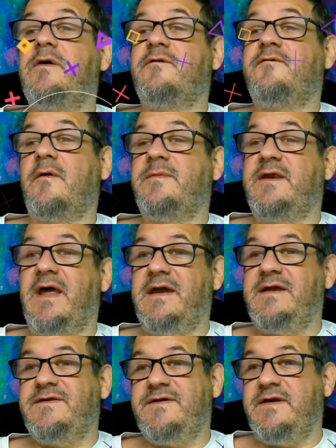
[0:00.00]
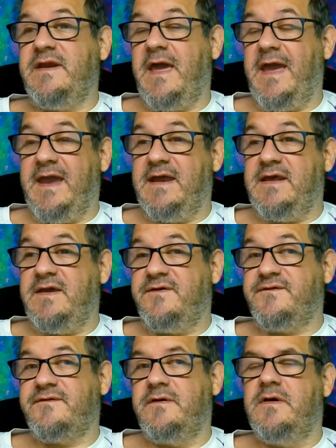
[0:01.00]
from the
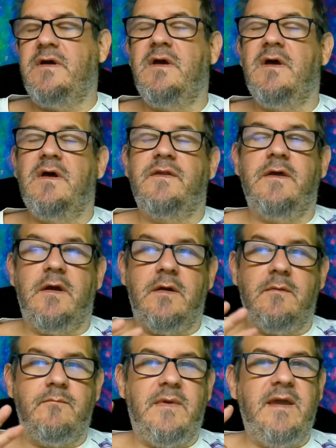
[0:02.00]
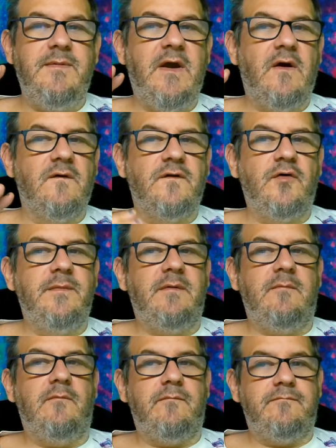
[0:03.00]
1980s that maybe are a little bit
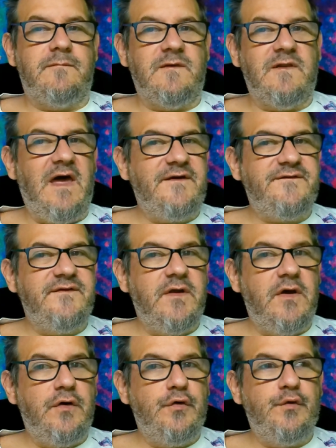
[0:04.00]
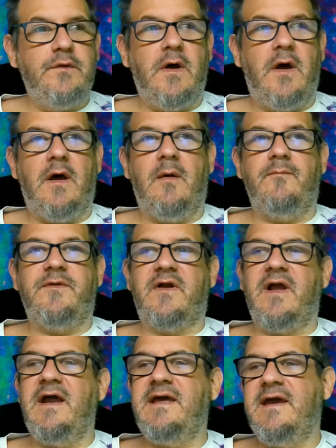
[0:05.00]
less known. They're
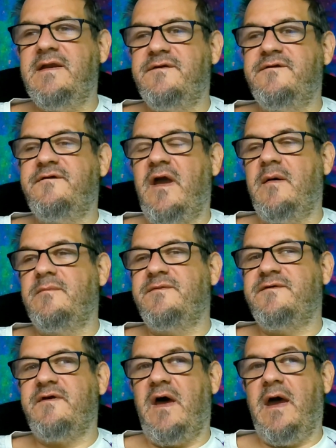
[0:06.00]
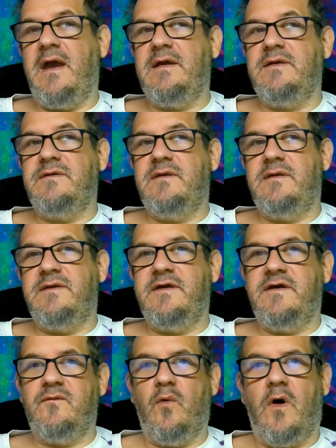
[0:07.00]
kind of hidden gems. I
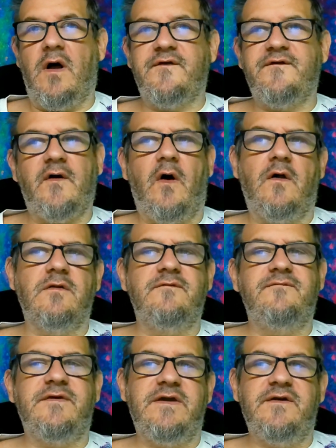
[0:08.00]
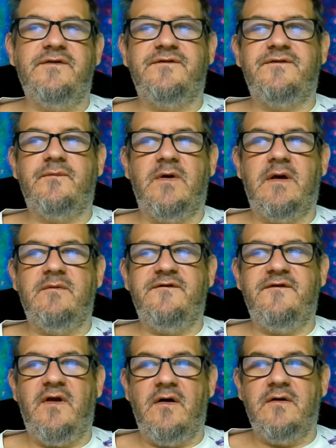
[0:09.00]
did watch all of these when I
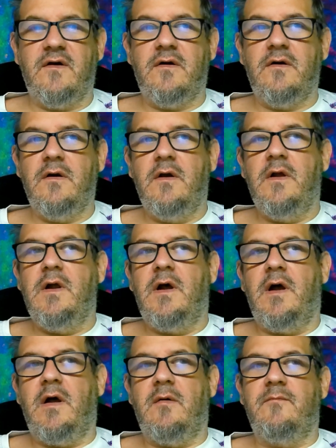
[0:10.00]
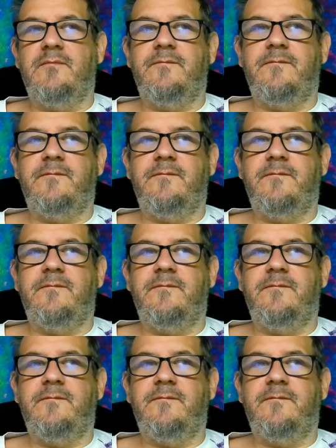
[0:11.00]
was younger. Um,